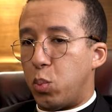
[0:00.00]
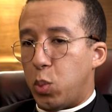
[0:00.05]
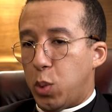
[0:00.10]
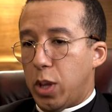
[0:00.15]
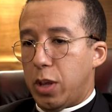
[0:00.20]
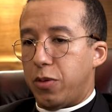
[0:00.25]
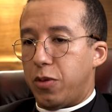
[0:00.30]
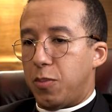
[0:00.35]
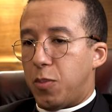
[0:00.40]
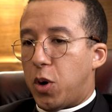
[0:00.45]

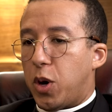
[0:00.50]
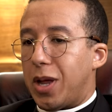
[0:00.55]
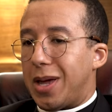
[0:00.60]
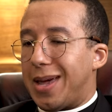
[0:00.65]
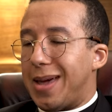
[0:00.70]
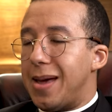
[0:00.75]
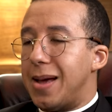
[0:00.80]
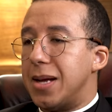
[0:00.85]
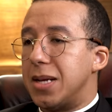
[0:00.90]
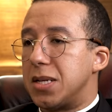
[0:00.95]
the
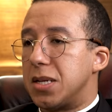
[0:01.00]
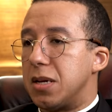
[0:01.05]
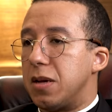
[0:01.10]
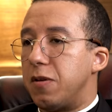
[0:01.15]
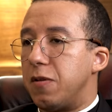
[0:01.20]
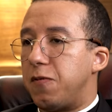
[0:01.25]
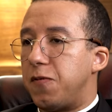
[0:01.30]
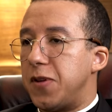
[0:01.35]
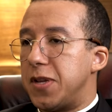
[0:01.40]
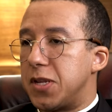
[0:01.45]
monarchy is a
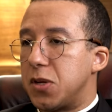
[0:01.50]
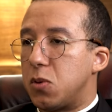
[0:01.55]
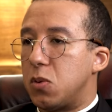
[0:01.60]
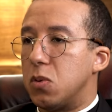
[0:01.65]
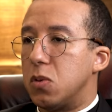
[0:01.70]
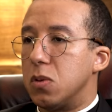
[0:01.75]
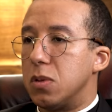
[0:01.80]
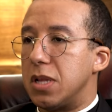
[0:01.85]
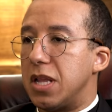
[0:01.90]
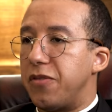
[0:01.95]

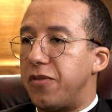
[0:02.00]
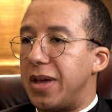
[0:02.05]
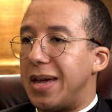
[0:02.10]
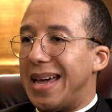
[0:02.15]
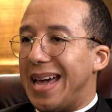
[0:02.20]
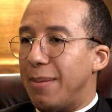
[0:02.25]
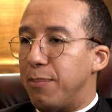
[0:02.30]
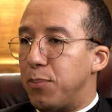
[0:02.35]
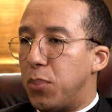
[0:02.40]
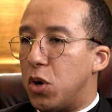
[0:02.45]
physical,
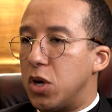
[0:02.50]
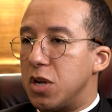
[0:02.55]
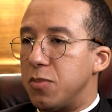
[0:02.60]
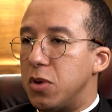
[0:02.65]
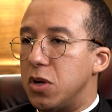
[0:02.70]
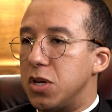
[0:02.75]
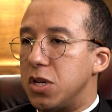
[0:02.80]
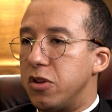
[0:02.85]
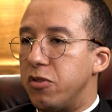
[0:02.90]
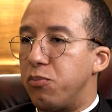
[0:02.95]
living
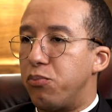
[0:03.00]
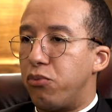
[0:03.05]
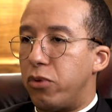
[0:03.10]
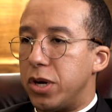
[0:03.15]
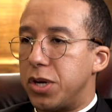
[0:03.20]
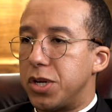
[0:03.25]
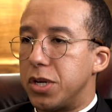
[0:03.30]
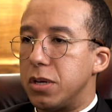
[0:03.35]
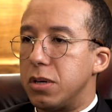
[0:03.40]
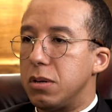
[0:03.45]
embodiment of
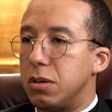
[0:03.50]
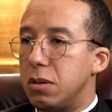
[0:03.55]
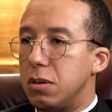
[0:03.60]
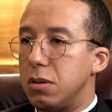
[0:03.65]
Britain,